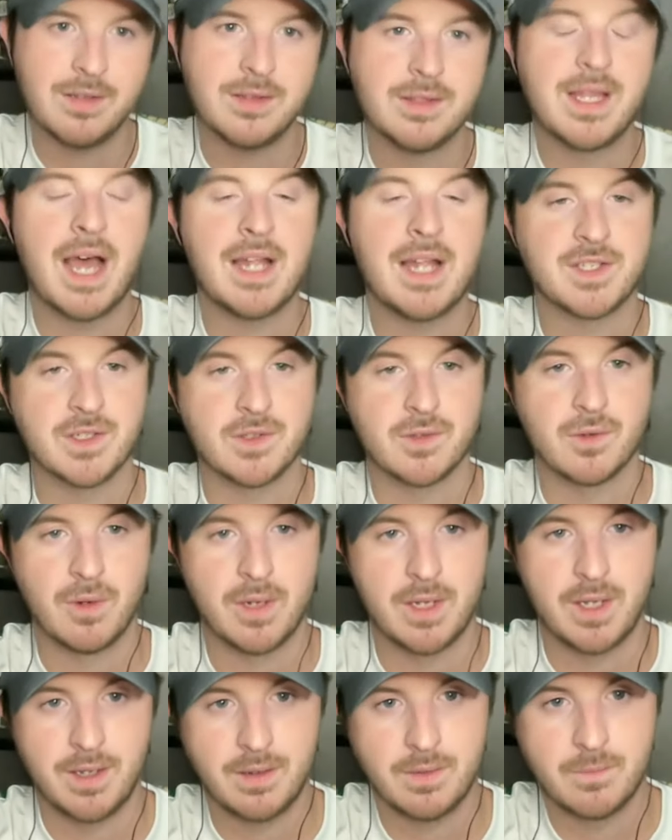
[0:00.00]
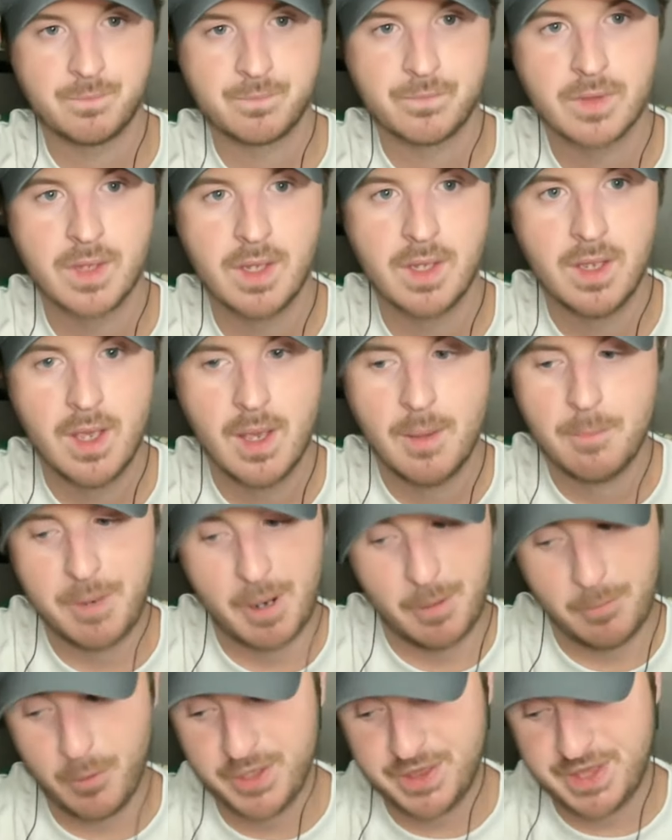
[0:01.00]
That's annoying.
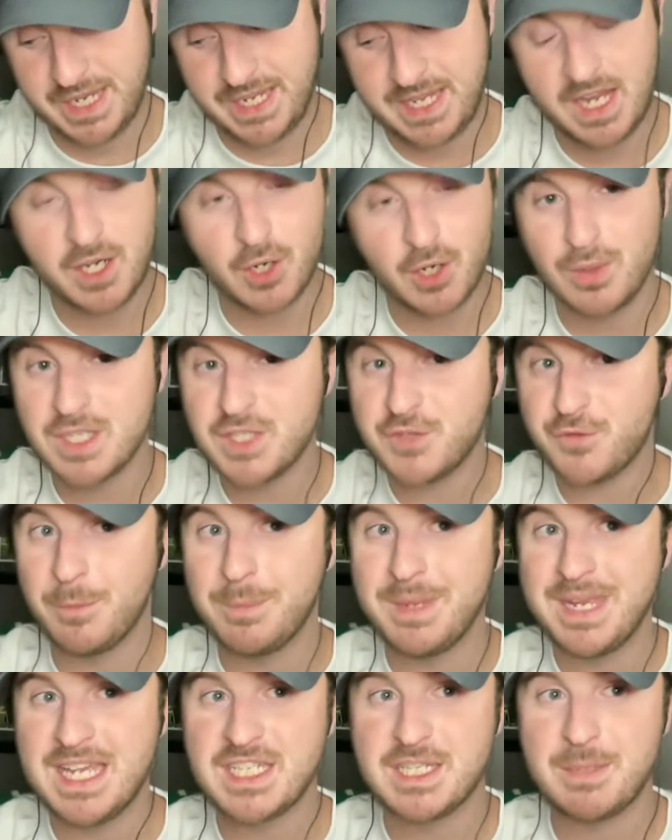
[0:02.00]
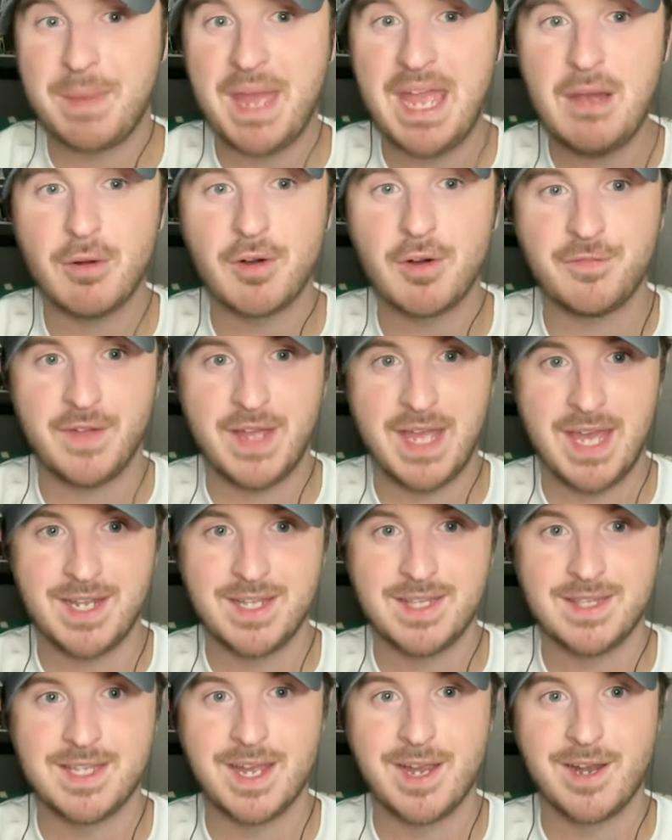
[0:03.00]
But what the kicker is for me as a Baylor fan
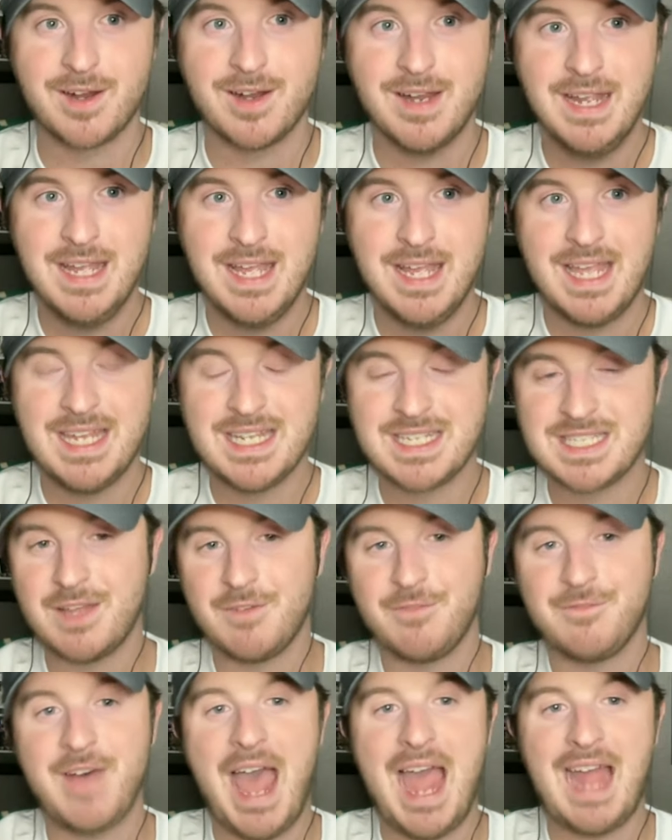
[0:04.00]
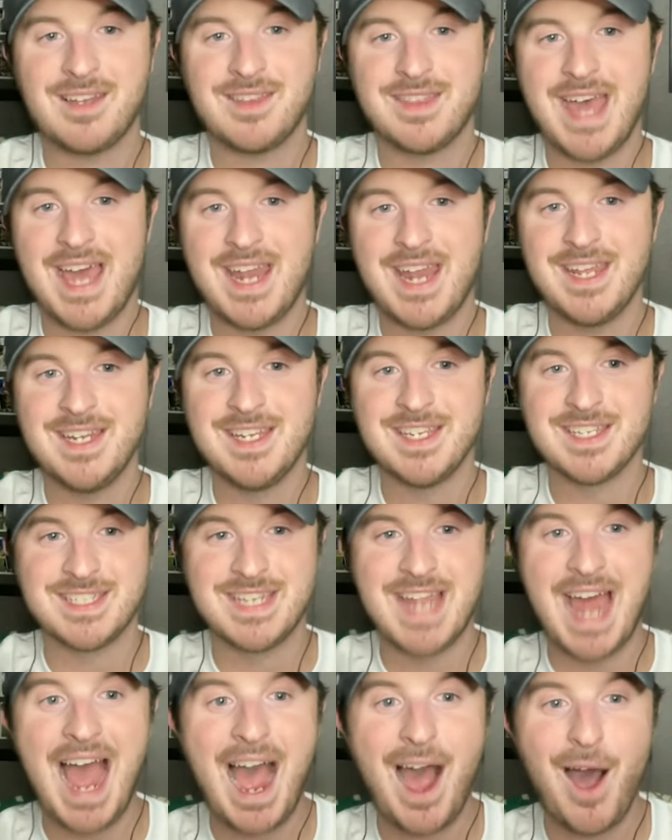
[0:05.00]
in there is the fact that it is
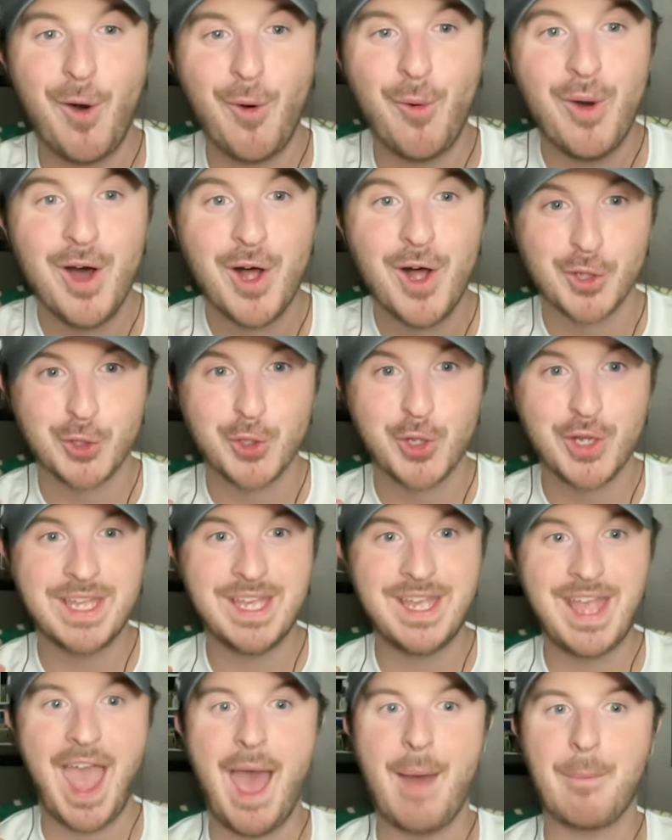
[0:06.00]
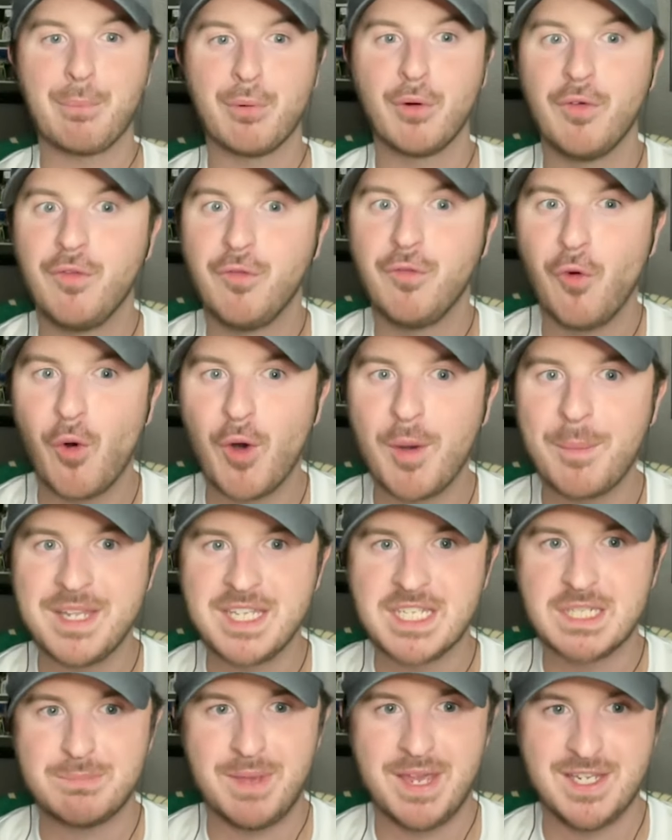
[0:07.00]
now looking at
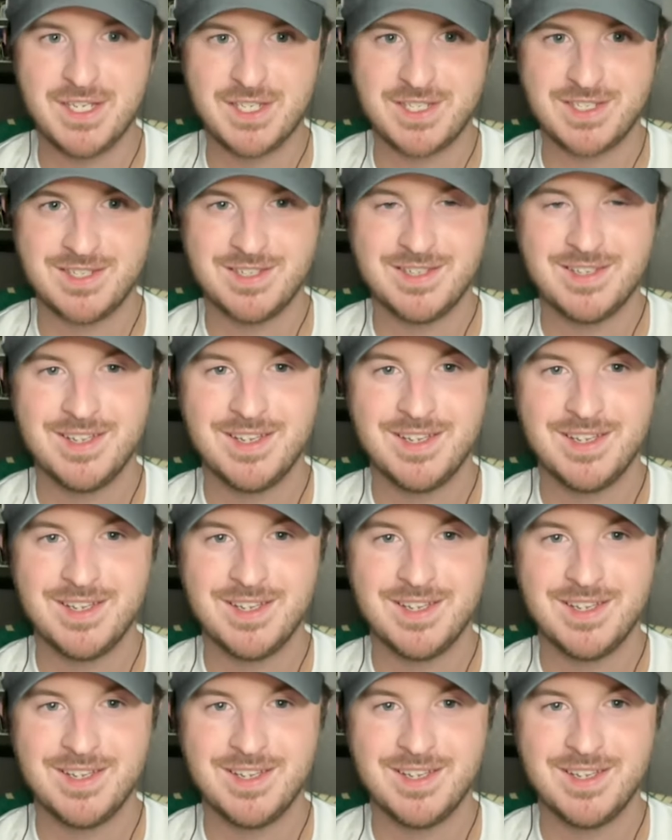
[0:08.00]
performance-based